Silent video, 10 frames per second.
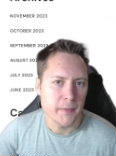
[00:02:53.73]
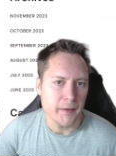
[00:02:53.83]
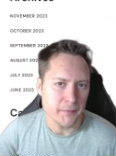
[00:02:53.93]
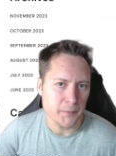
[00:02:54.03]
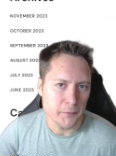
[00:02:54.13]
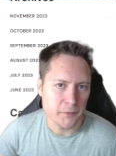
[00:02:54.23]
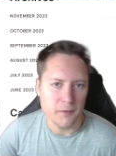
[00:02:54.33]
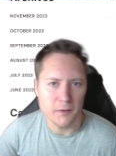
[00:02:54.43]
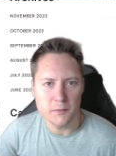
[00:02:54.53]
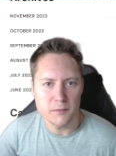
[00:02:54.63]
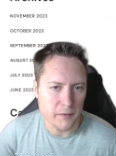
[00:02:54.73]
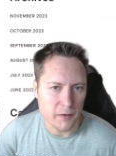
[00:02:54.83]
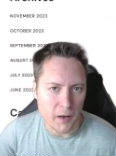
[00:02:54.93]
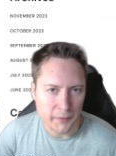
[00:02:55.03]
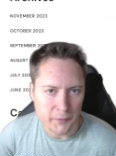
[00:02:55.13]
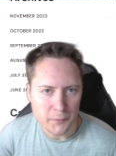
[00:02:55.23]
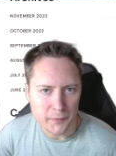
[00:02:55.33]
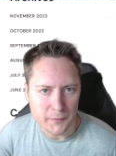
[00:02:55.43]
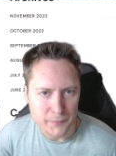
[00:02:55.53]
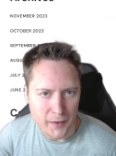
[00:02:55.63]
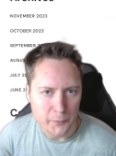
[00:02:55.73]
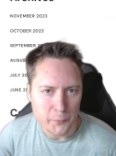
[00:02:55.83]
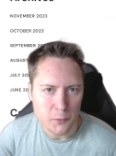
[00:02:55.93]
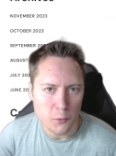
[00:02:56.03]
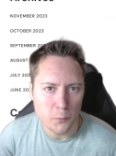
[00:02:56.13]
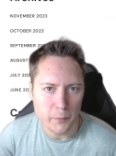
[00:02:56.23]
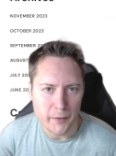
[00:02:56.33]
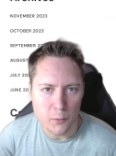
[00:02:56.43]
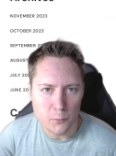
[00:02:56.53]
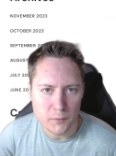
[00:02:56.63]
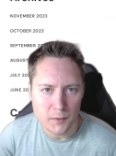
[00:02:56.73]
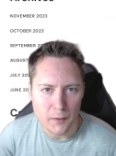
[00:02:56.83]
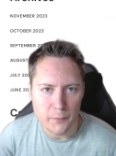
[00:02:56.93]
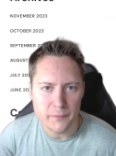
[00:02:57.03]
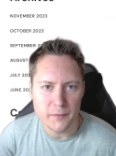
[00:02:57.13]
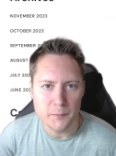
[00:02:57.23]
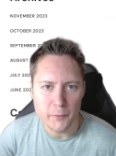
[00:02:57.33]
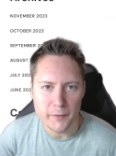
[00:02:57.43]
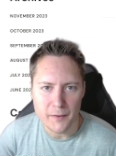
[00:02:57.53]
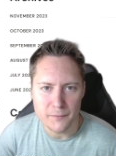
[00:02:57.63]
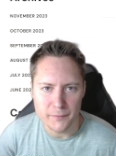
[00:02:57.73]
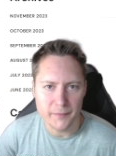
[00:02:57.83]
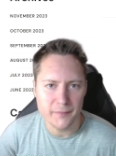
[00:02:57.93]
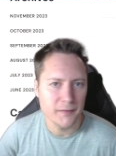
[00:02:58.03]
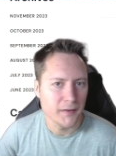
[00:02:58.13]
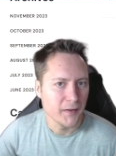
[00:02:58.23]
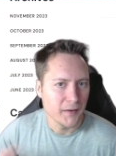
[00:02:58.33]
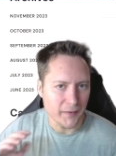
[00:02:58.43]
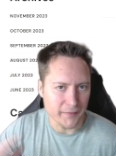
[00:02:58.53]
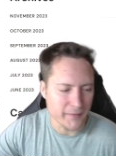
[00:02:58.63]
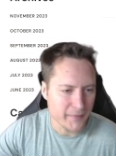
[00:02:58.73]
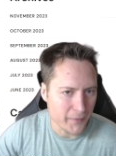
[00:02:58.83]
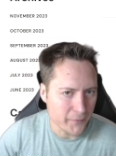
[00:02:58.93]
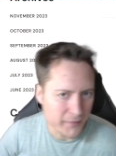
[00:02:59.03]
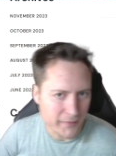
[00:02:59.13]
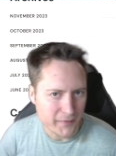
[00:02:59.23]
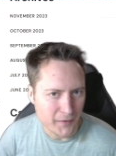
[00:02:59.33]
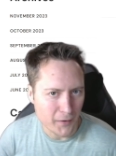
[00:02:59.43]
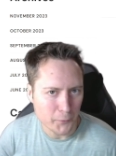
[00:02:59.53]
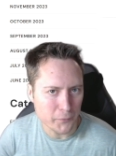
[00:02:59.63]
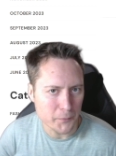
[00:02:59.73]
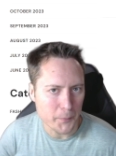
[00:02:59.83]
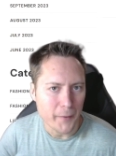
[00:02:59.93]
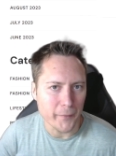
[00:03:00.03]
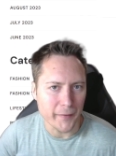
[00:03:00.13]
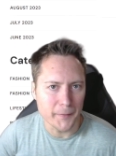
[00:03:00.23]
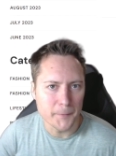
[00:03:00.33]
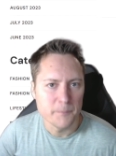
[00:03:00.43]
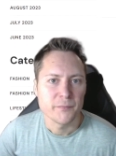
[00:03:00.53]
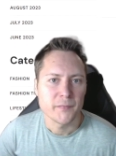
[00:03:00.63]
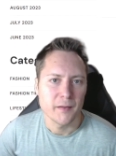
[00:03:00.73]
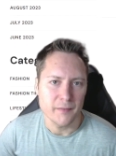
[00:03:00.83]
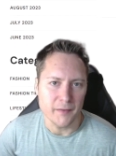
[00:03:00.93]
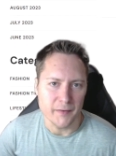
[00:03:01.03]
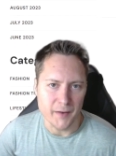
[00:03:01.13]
if someone's Googling for how to incorporate old clothes into modern outfits, like this tells you this article is about it. So